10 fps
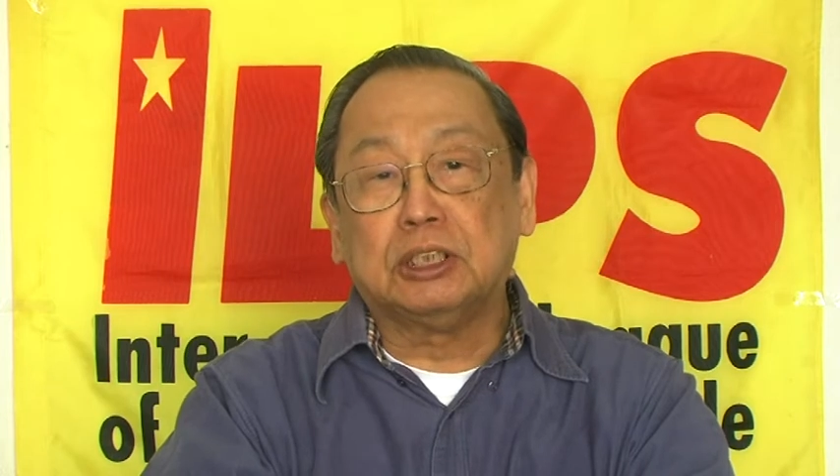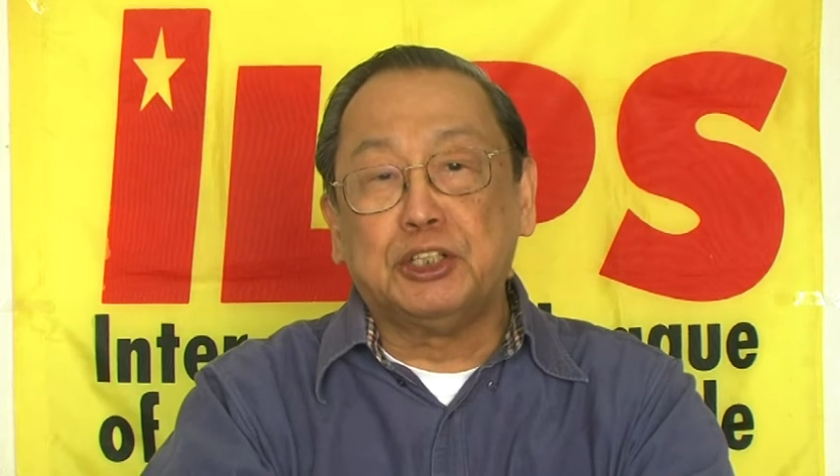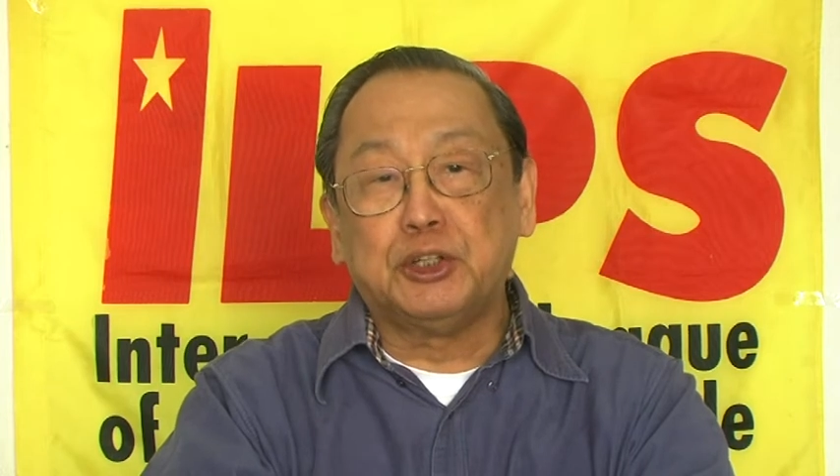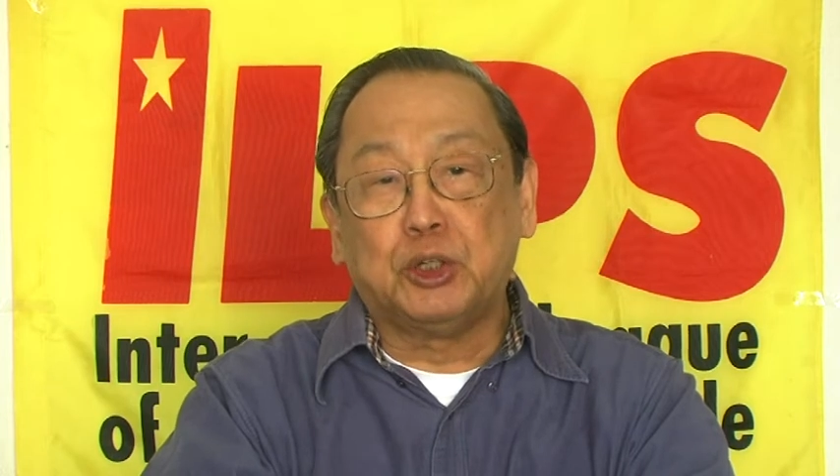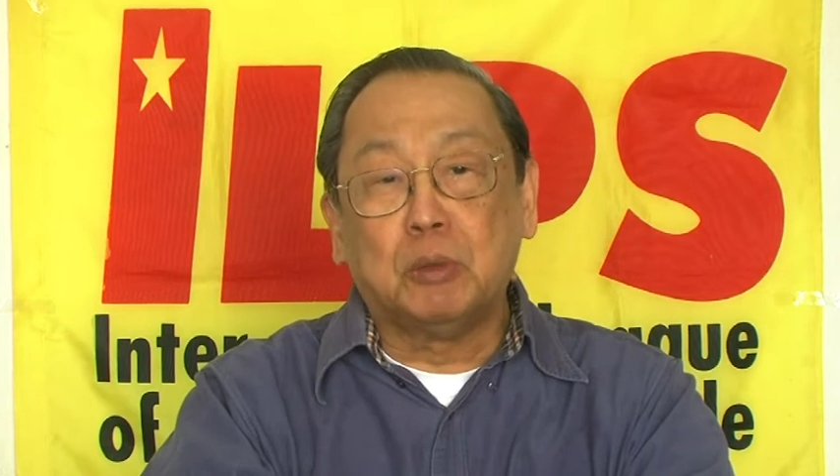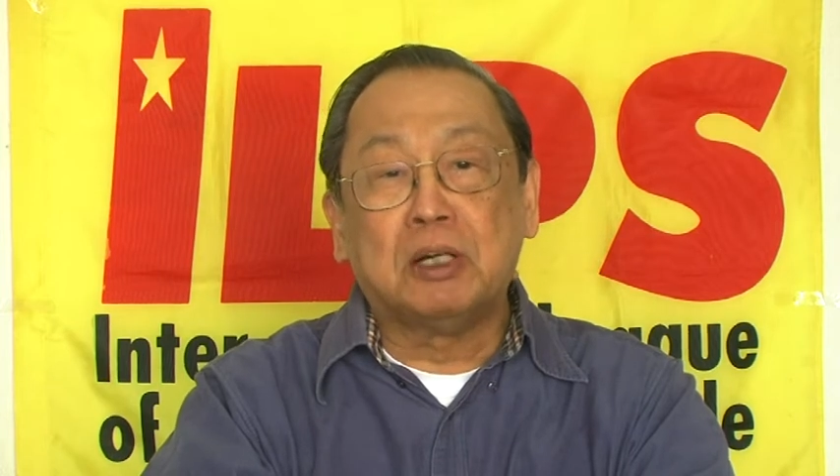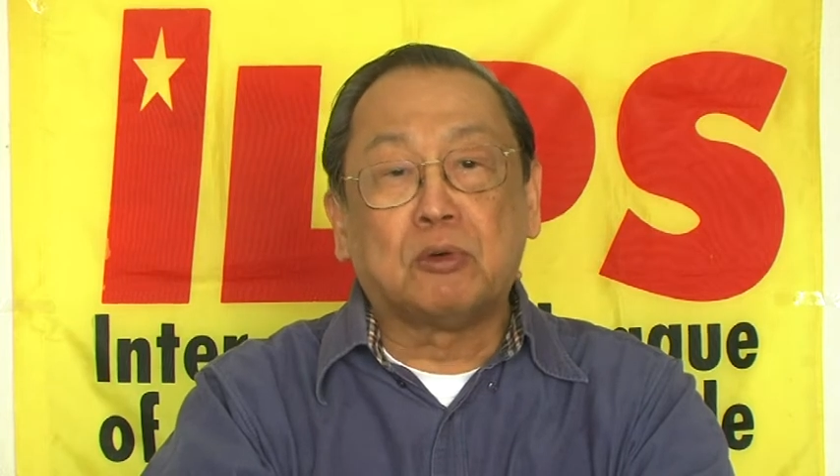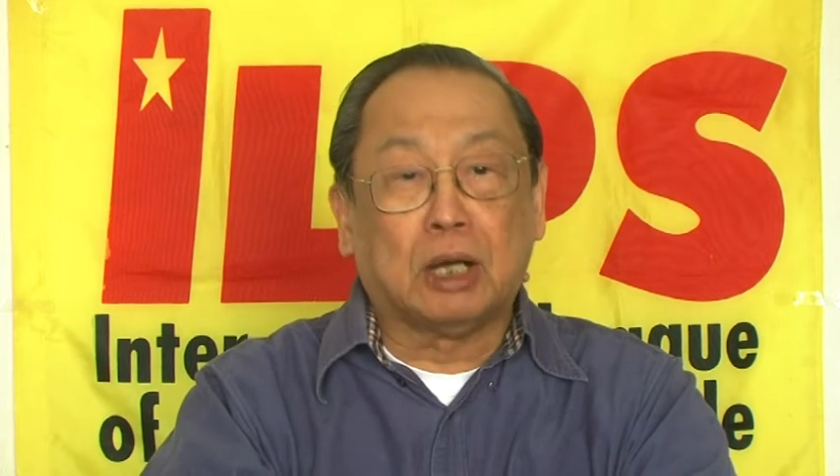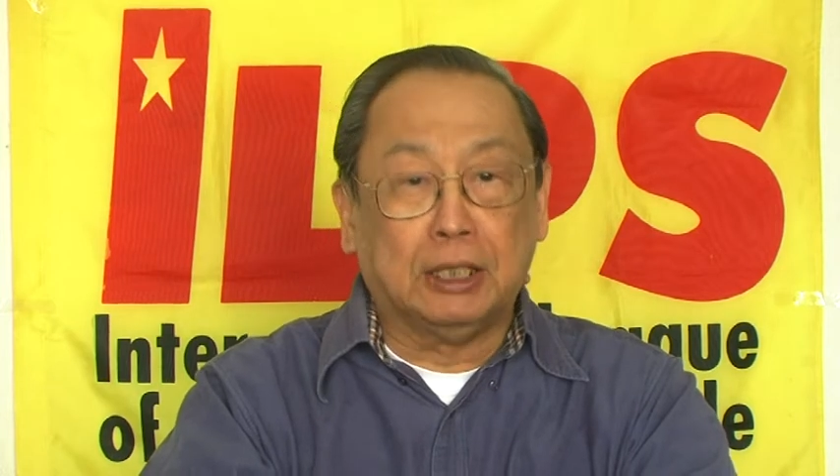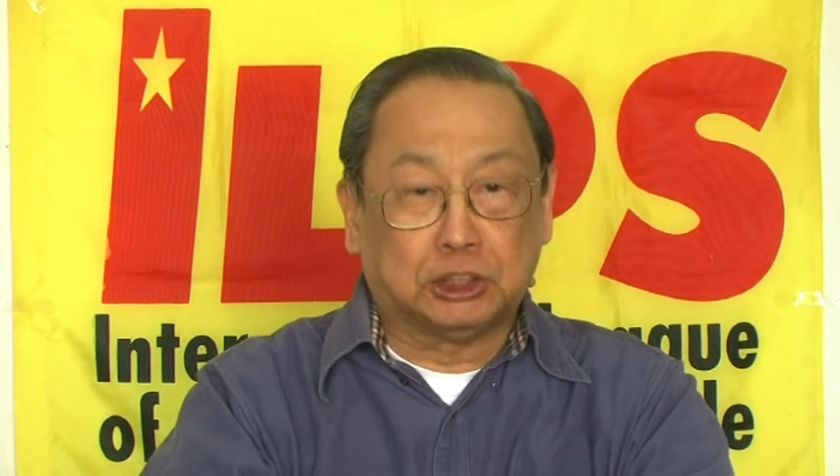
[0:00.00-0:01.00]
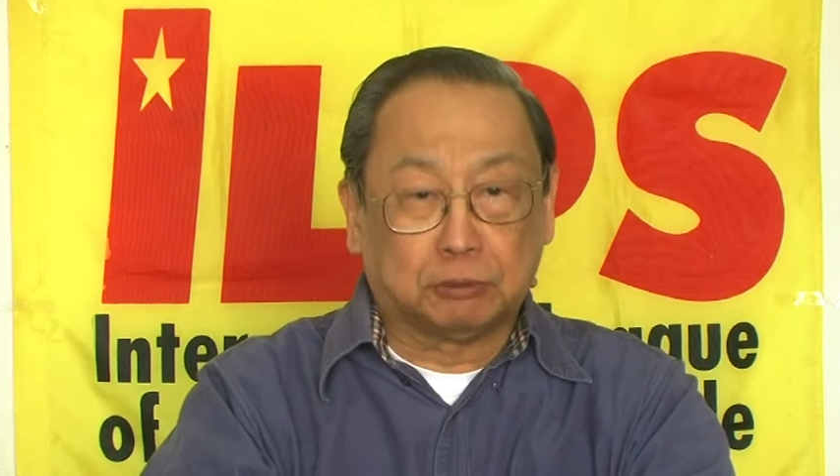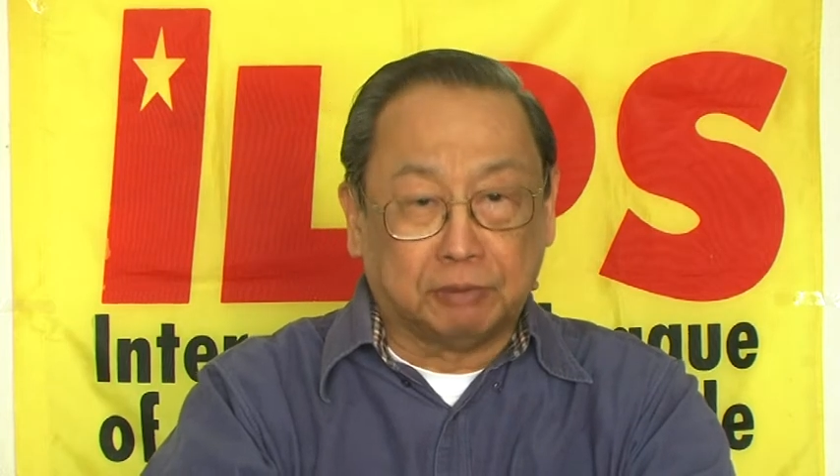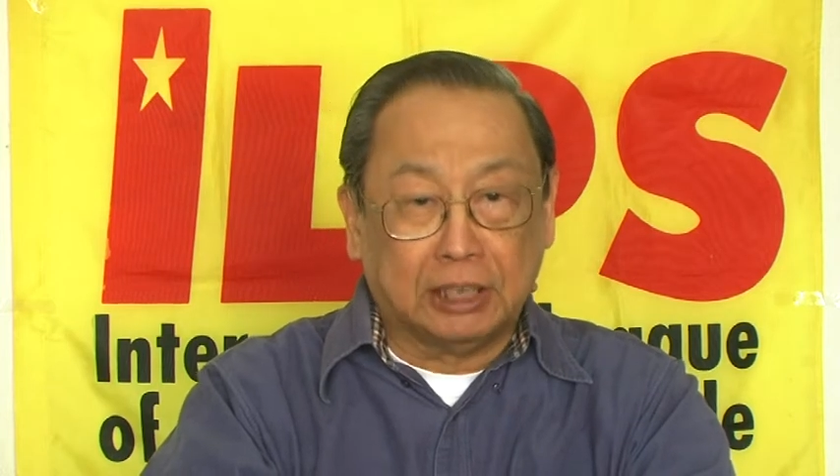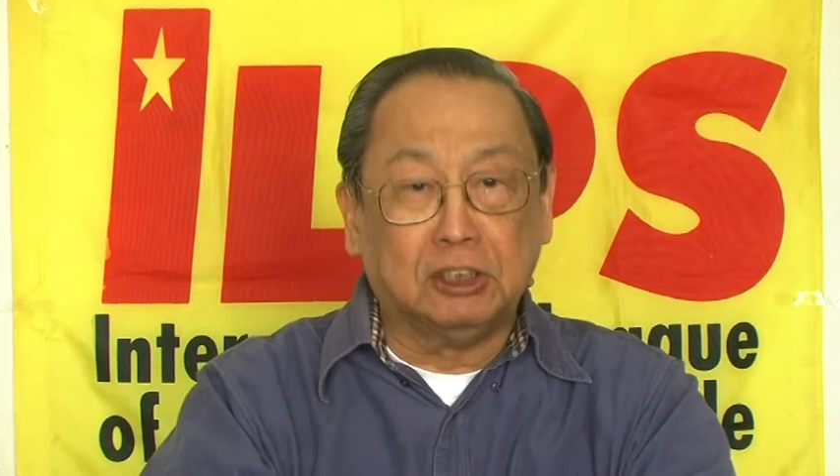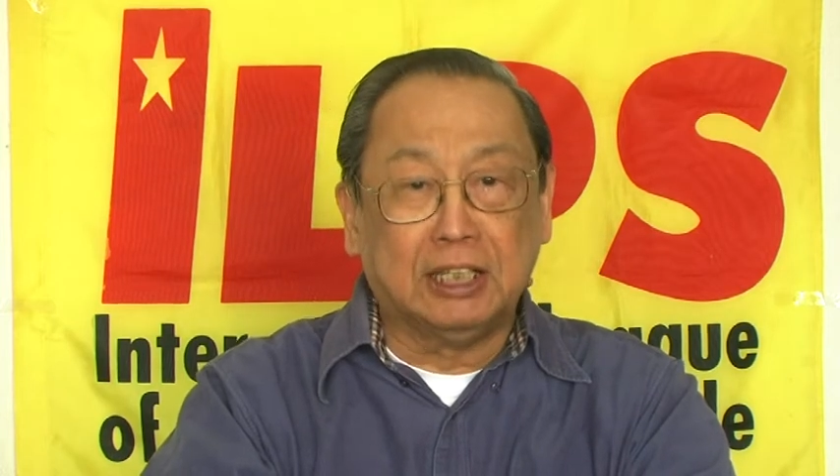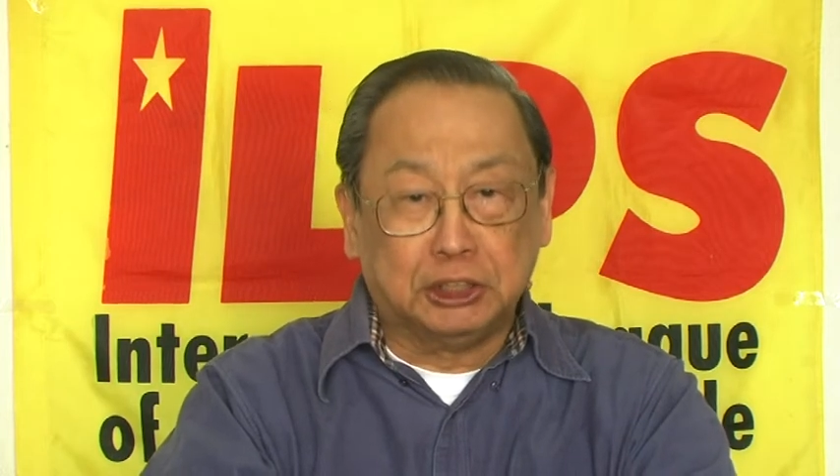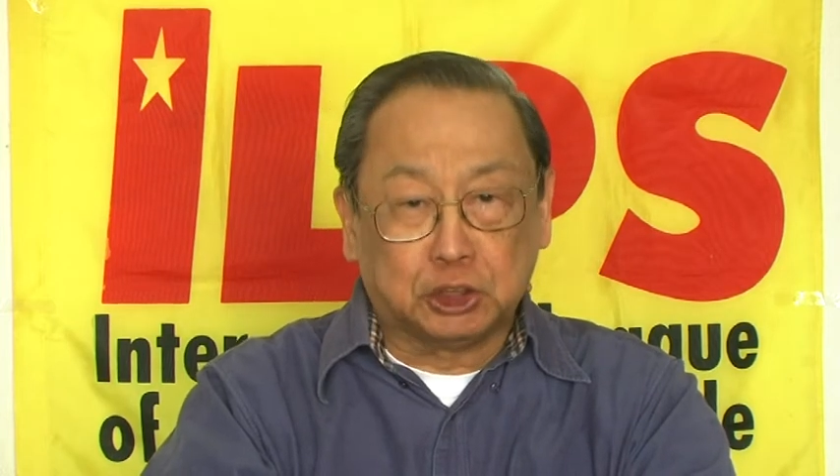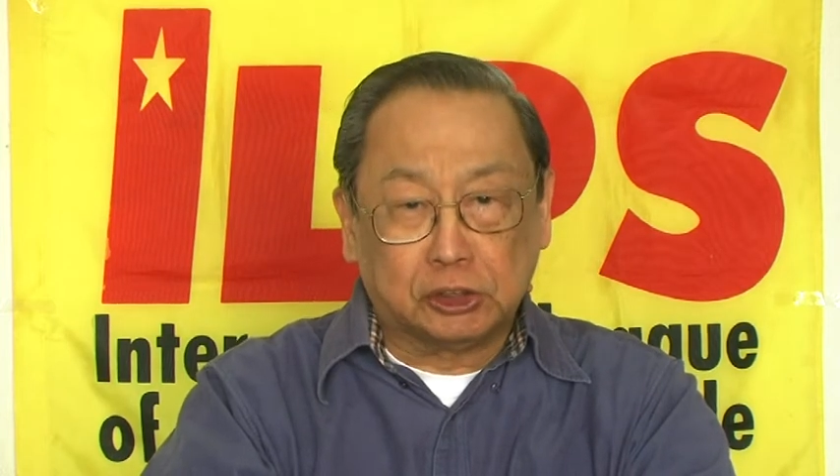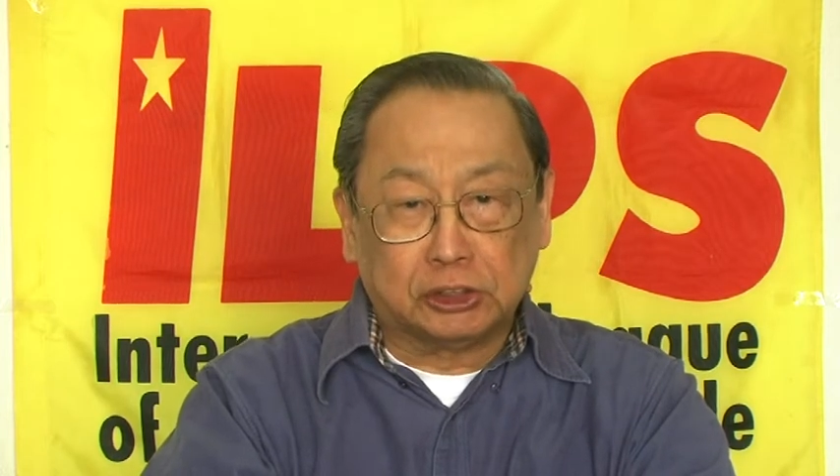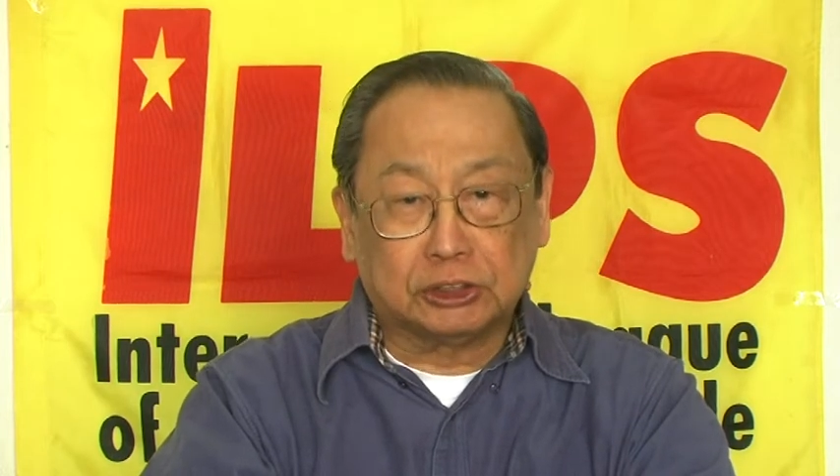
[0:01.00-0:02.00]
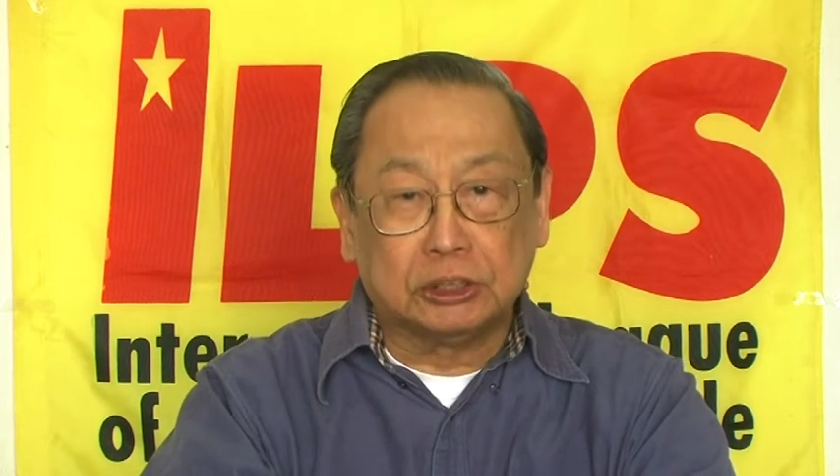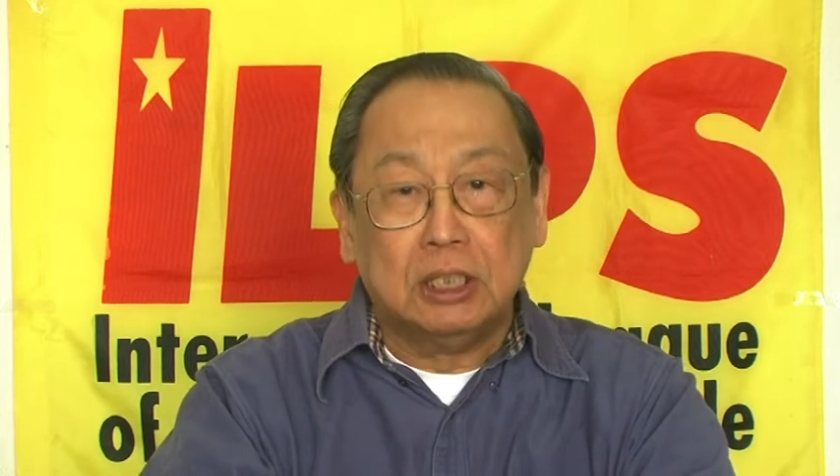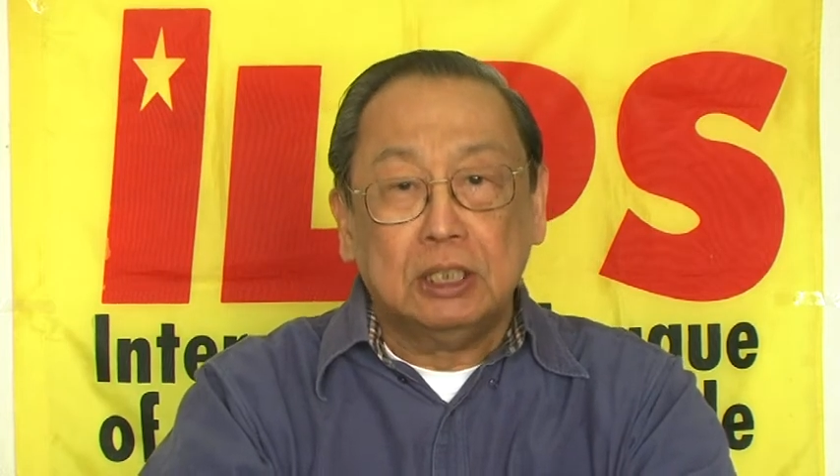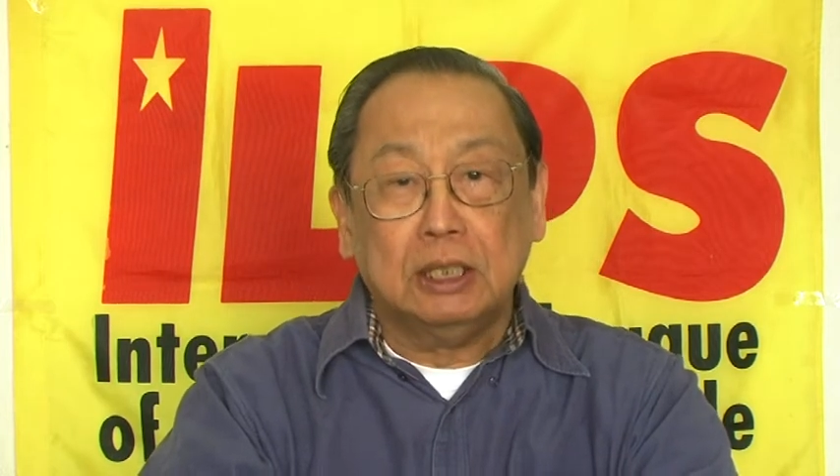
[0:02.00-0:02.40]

in human rights violations